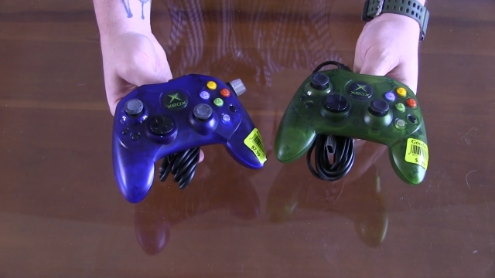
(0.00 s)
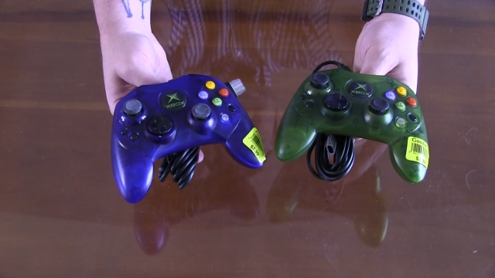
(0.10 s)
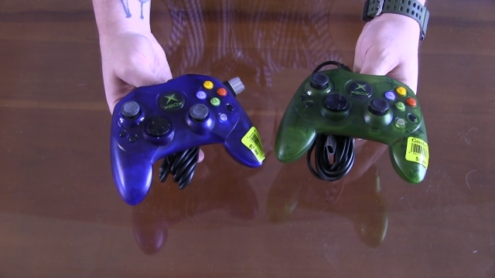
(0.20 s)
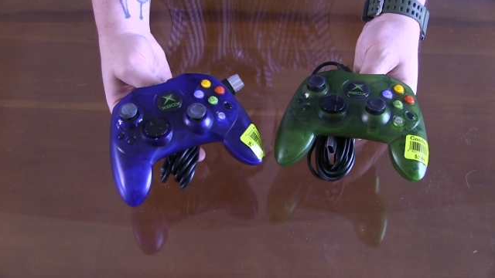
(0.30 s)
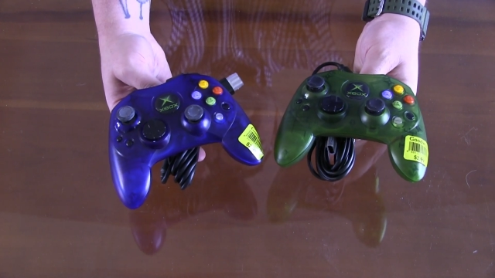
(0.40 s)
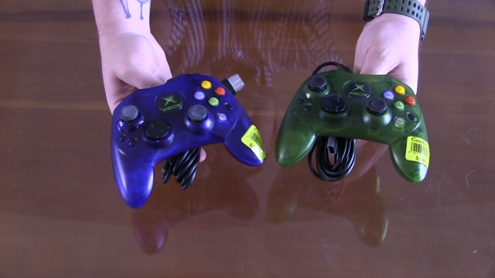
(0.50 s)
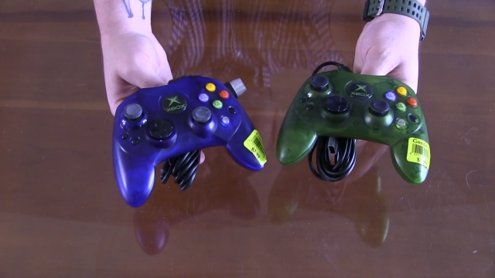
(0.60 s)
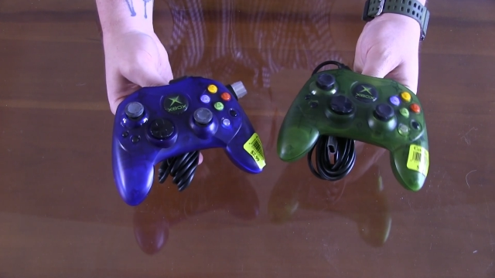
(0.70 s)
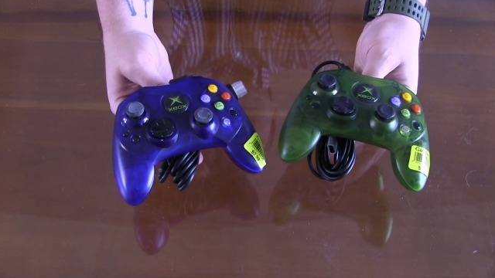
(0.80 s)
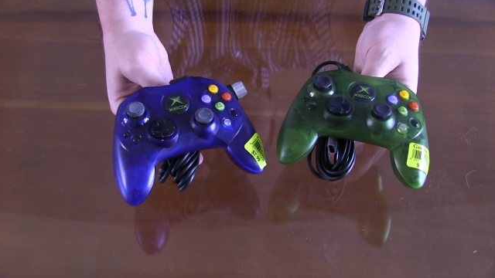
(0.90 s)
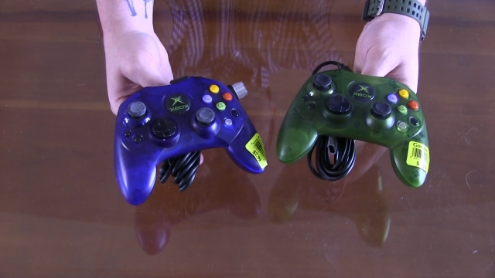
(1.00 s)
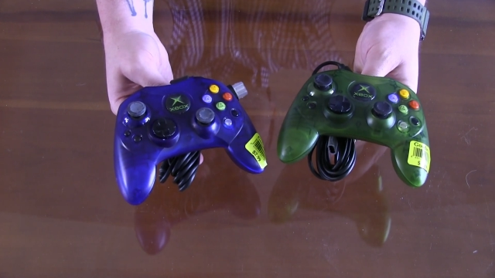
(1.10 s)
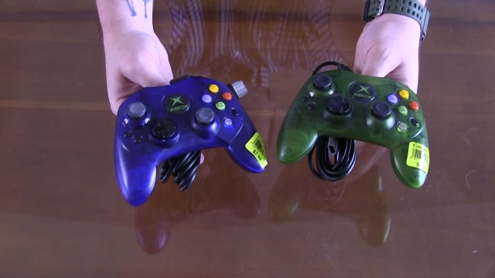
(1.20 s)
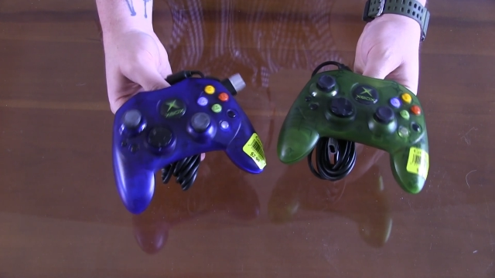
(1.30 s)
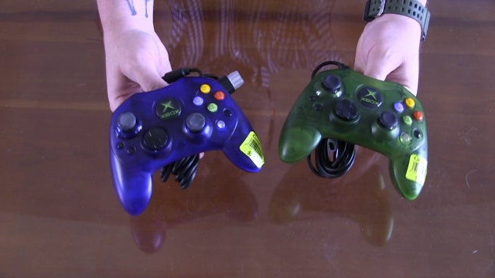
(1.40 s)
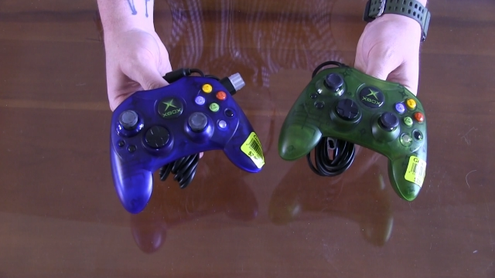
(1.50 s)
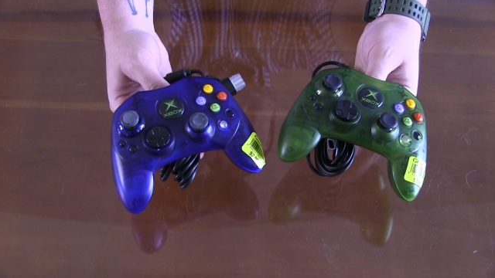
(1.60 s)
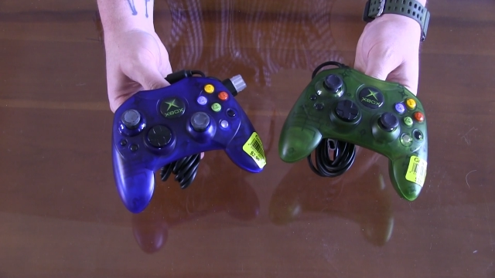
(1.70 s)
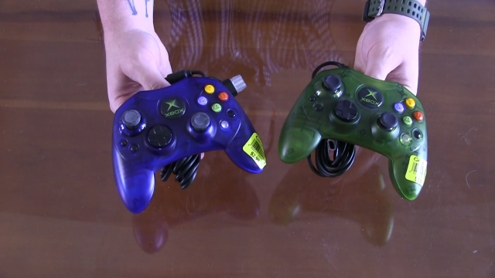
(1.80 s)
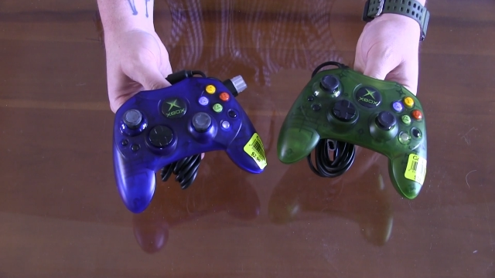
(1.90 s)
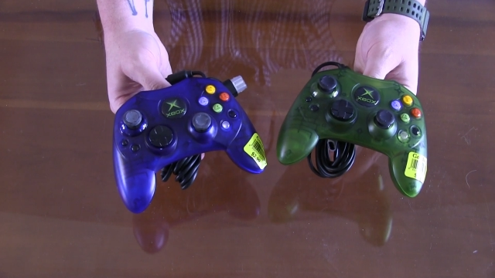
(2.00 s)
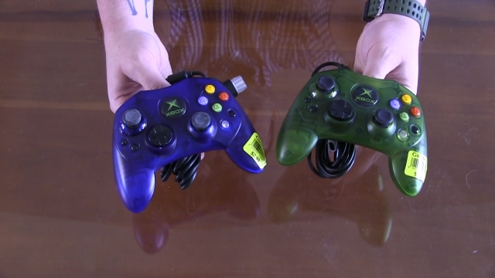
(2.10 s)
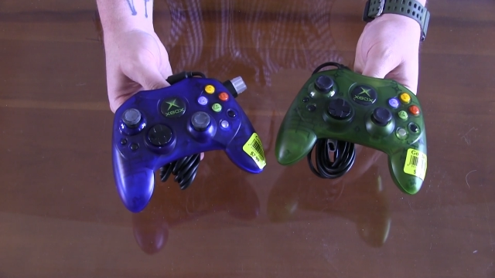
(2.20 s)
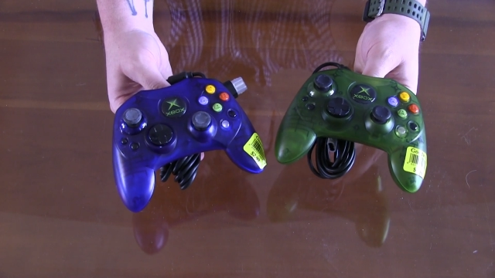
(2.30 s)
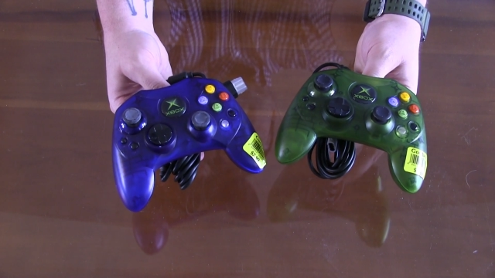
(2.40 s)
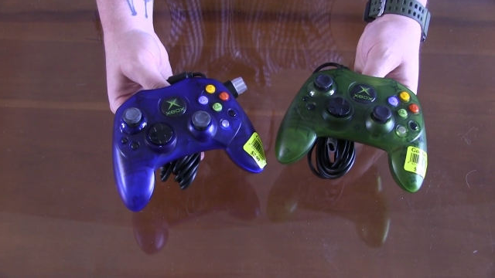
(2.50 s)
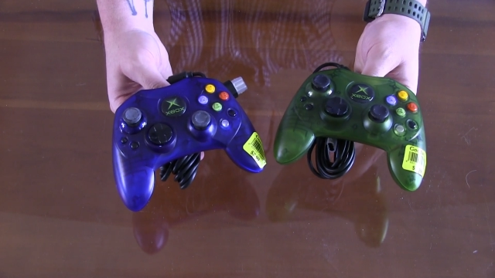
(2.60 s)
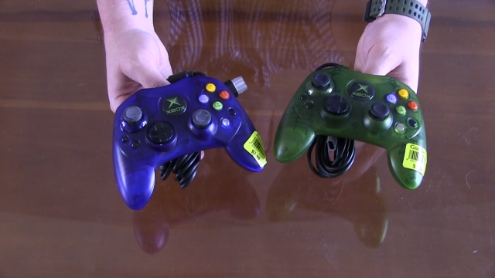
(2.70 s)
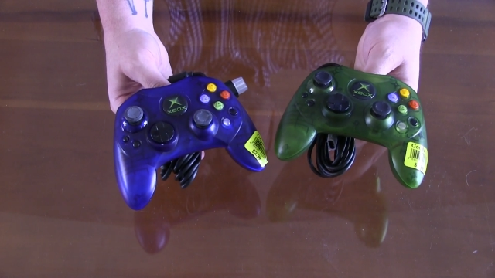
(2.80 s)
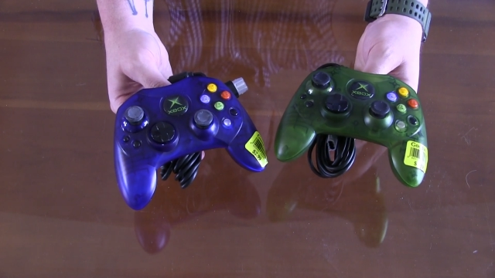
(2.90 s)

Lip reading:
(no speaker visible)